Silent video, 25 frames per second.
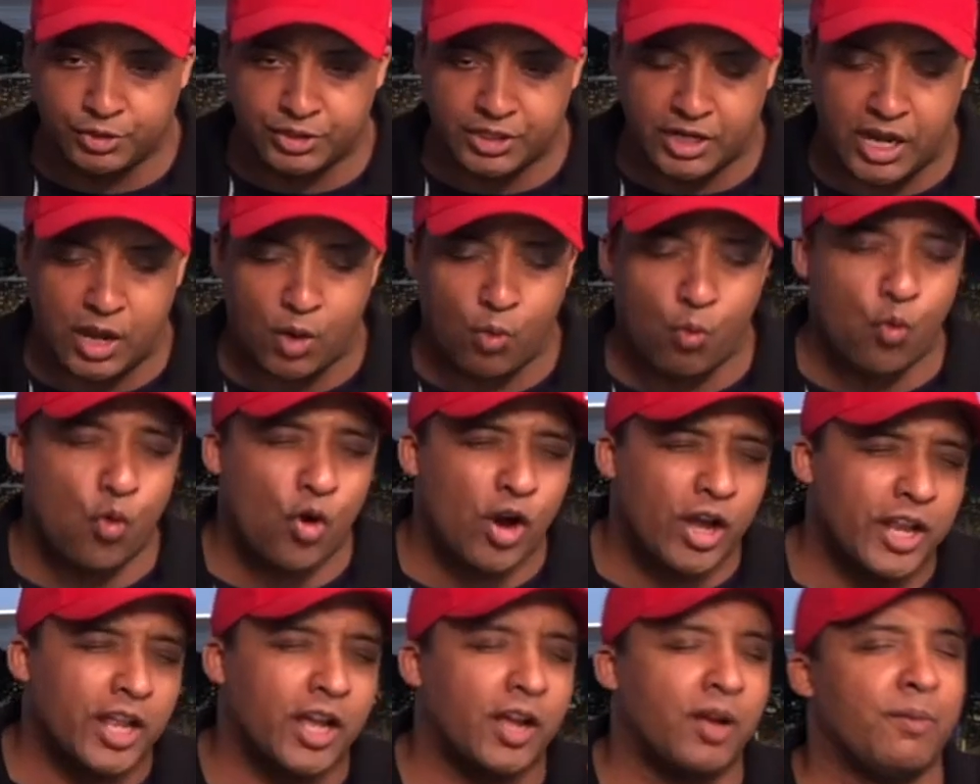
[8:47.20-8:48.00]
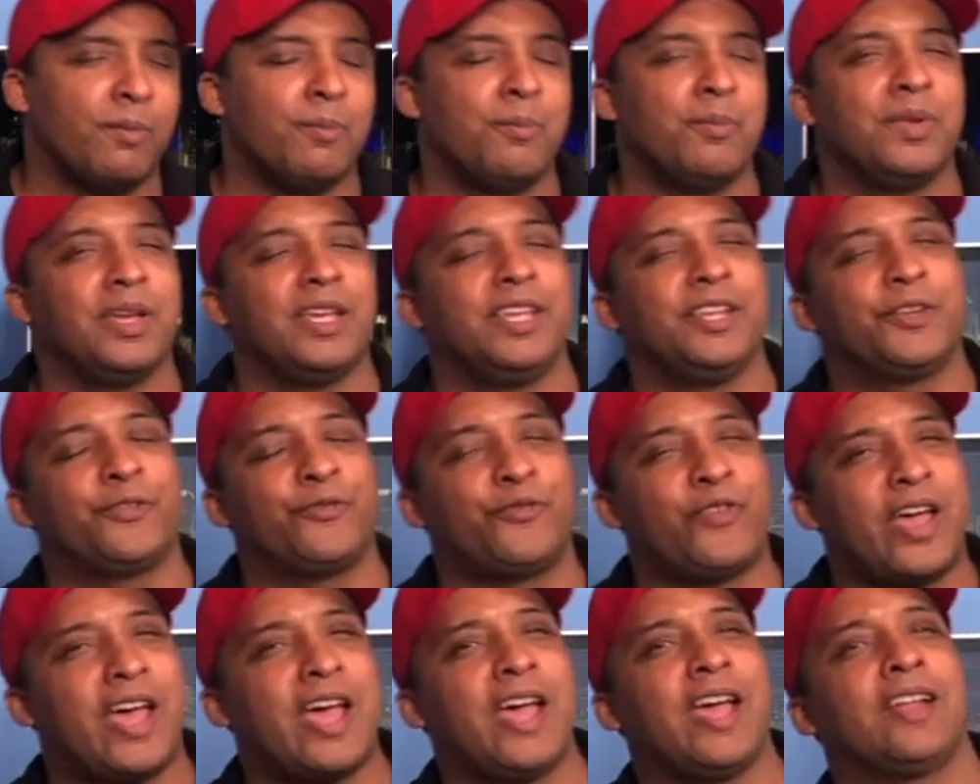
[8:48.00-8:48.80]
job. One of them
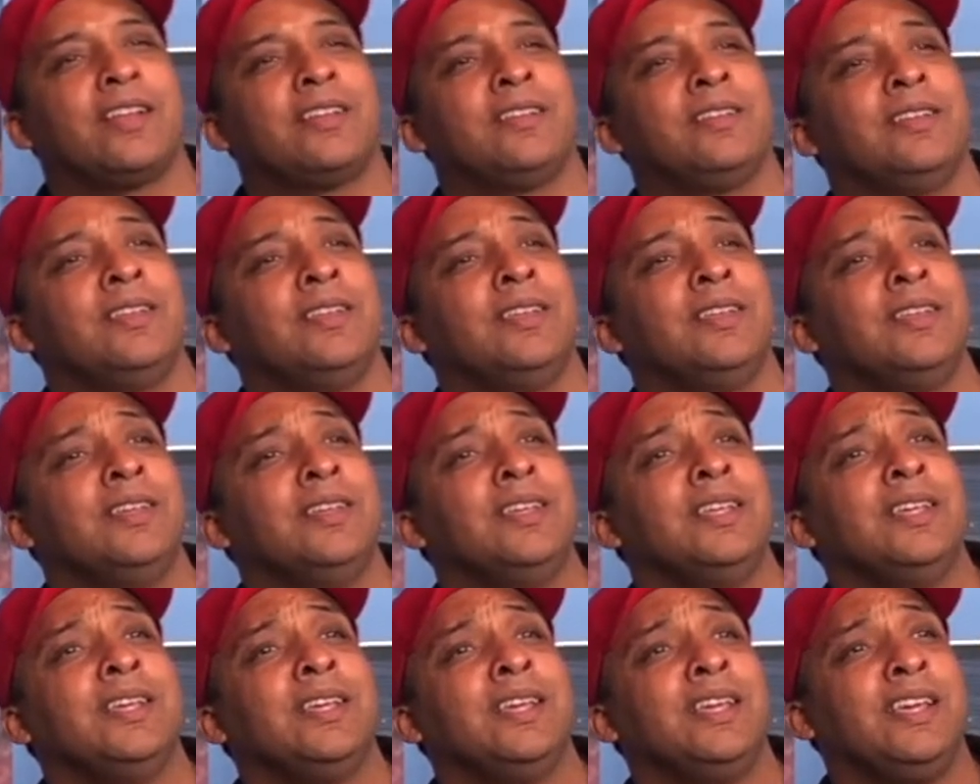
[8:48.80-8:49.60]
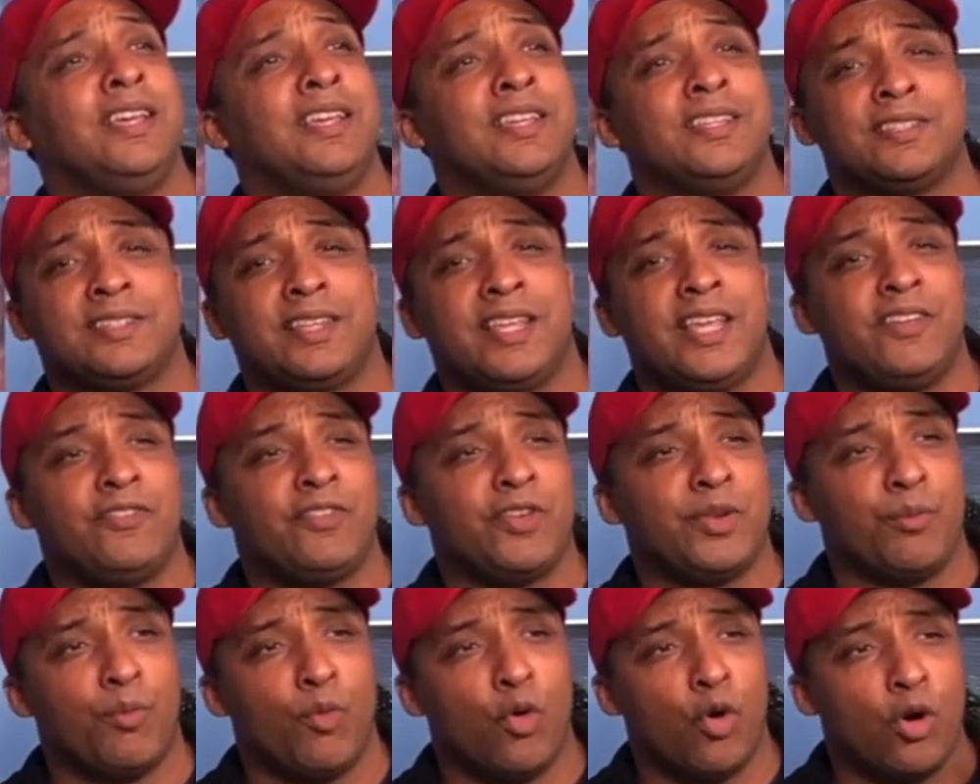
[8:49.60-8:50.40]
is
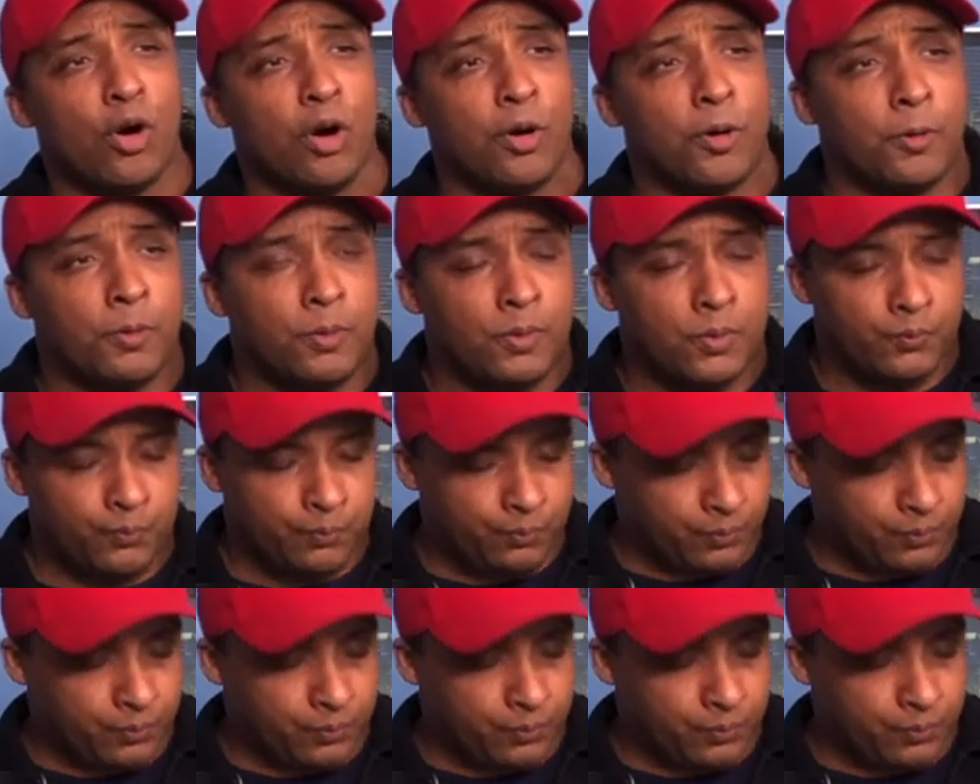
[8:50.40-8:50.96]
even more.